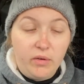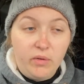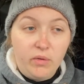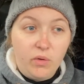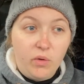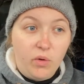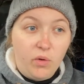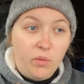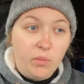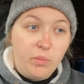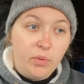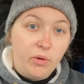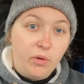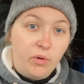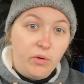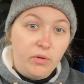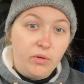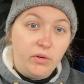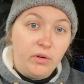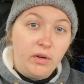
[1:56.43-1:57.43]
got put
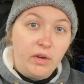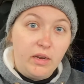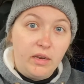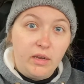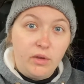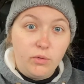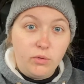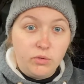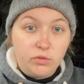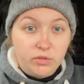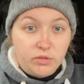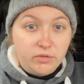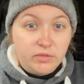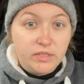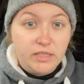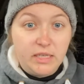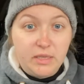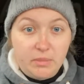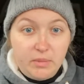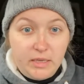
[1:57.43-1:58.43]
on a course of
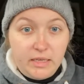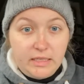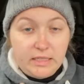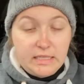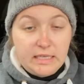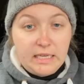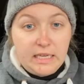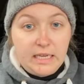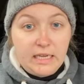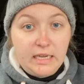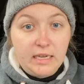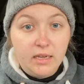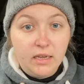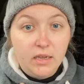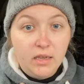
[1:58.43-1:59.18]
CBT